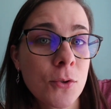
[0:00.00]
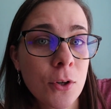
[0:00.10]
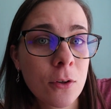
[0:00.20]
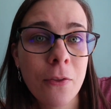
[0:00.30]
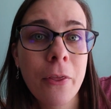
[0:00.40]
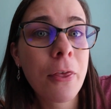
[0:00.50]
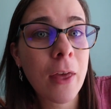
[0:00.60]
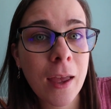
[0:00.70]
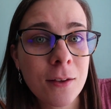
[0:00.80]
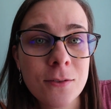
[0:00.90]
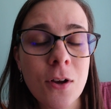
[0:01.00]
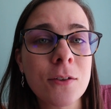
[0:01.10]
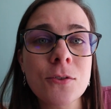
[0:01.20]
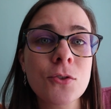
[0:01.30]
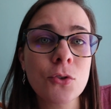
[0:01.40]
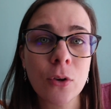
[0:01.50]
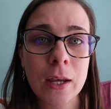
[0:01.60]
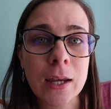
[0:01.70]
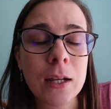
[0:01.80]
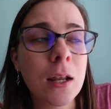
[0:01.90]
certain things on
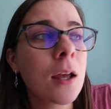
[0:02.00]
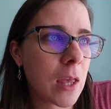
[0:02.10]
screen.